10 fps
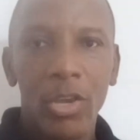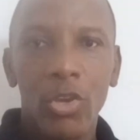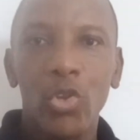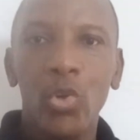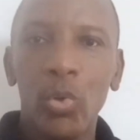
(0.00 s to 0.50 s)

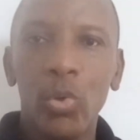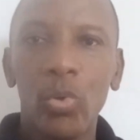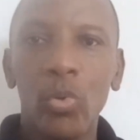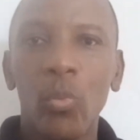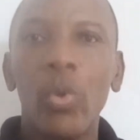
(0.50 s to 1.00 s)

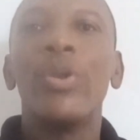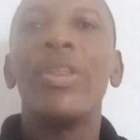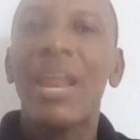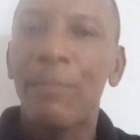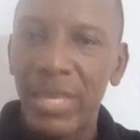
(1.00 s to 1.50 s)
you will
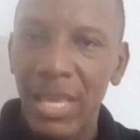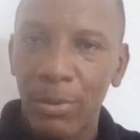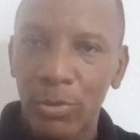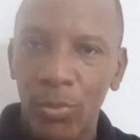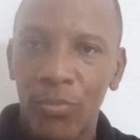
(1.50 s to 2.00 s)
not be
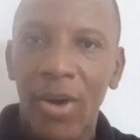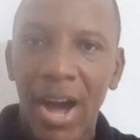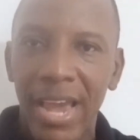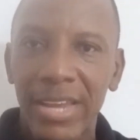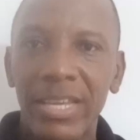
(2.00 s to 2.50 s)
able to
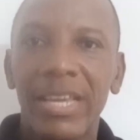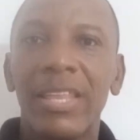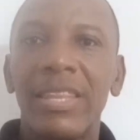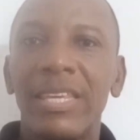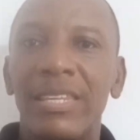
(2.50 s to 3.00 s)
find
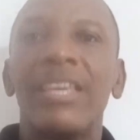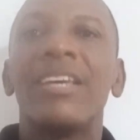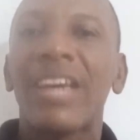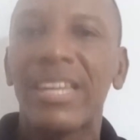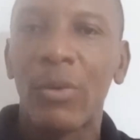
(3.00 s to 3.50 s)
the
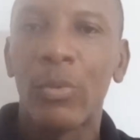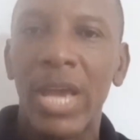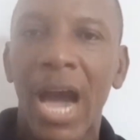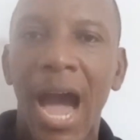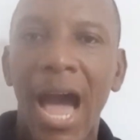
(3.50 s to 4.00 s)
data that
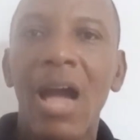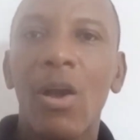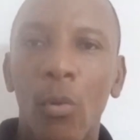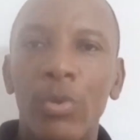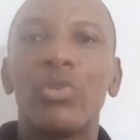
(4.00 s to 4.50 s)
we are
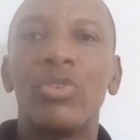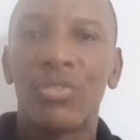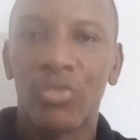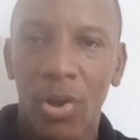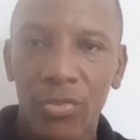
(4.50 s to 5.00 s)
going to
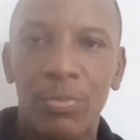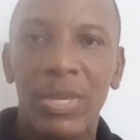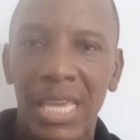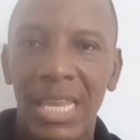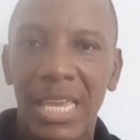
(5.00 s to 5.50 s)
discuss
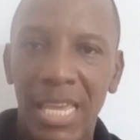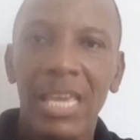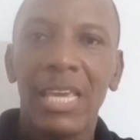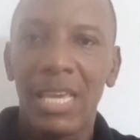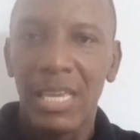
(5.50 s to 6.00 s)
beginning
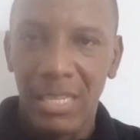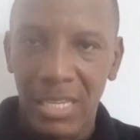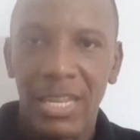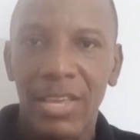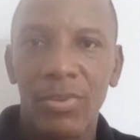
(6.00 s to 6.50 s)

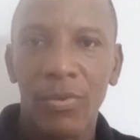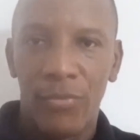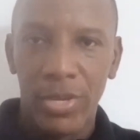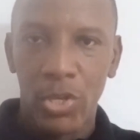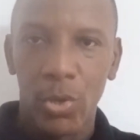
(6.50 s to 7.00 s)
in this
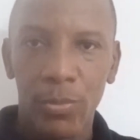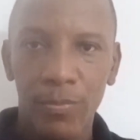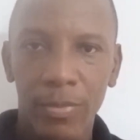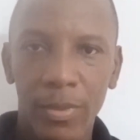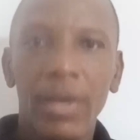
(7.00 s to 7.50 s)
video.
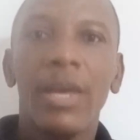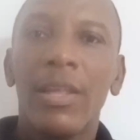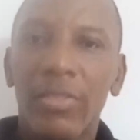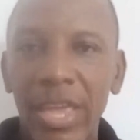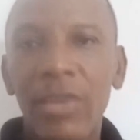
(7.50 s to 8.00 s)

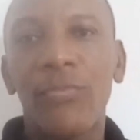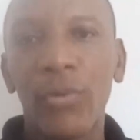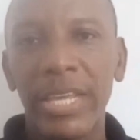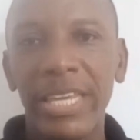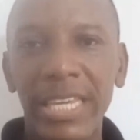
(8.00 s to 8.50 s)

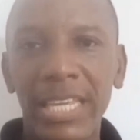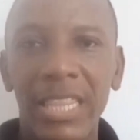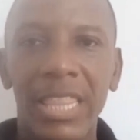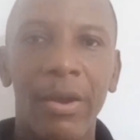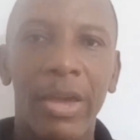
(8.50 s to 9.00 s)
Thankfully,
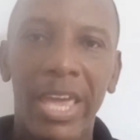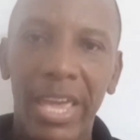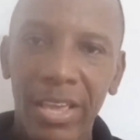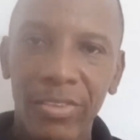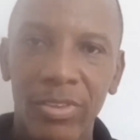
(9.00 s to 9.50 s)
there
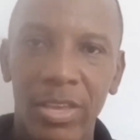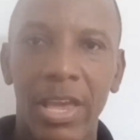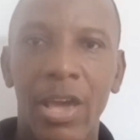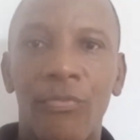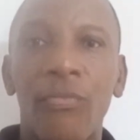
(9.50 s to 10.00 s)
is
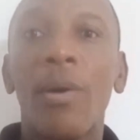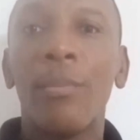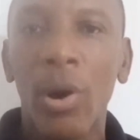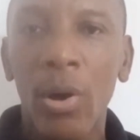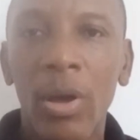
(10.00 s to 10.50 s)
a
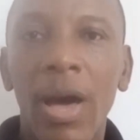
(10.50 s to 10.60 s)
former